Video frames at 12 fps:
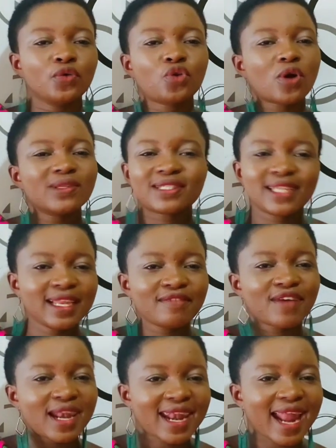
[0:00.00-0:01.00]
Don't live
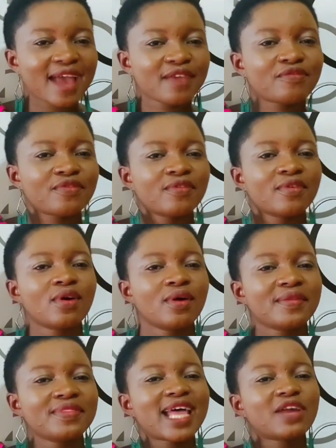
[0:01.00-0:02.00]
a life
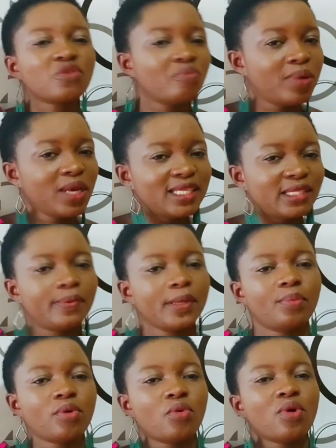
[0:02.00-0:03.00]
that will please
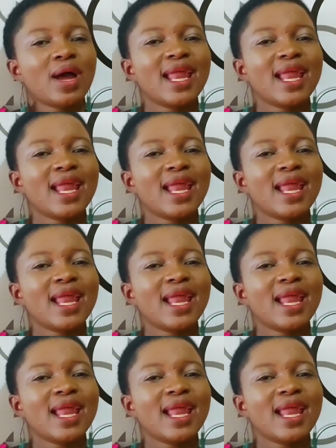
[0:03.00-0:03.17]
people.